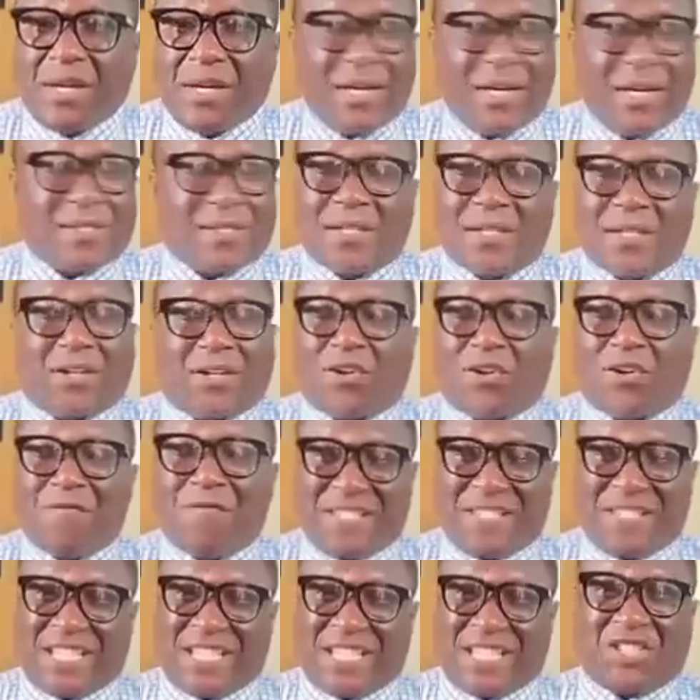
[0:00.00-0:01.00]
It's not
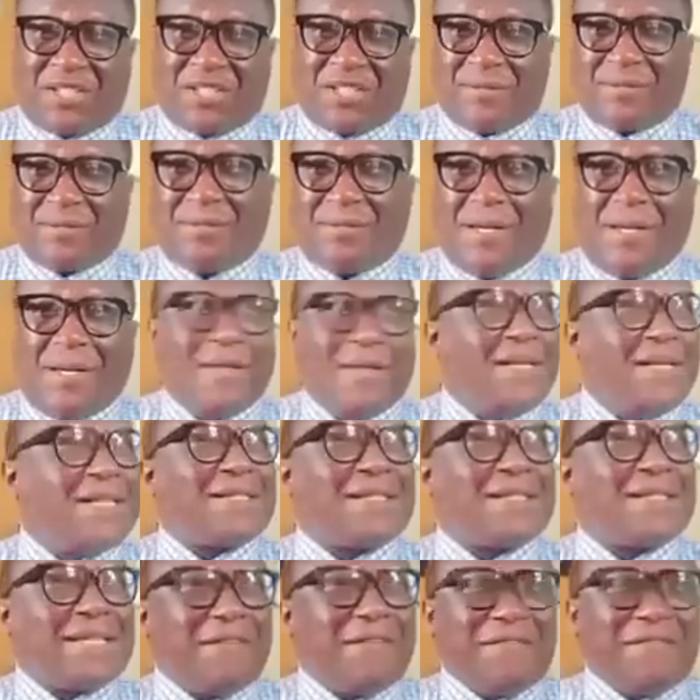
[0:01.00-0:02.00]
conversation.
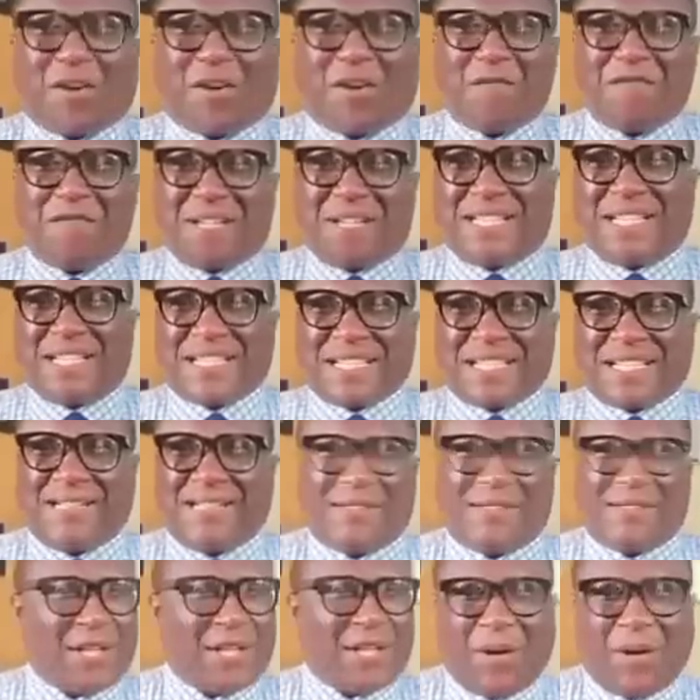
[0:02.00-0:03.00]
Let us have a
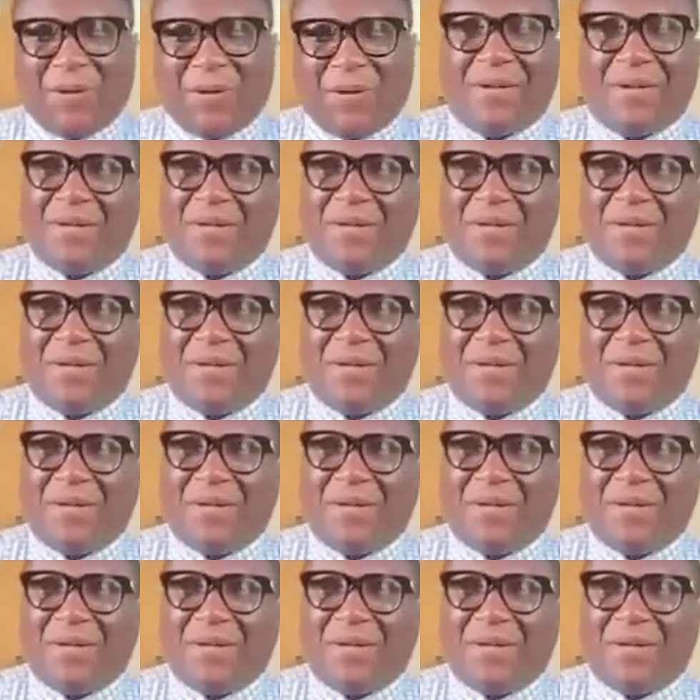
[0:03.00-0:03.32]
conversation now.